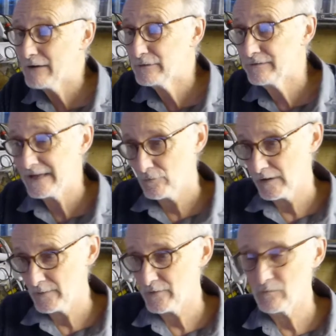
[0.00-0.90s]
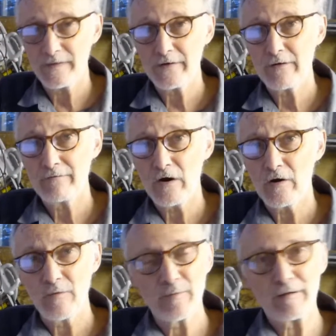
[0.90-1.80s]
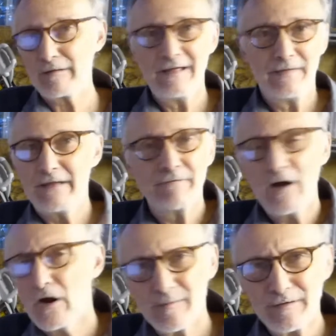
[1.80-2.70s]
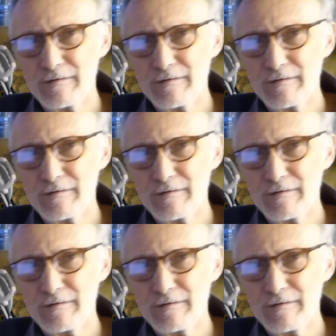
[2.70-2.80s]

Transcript: out of equilibrium with their environment because the environment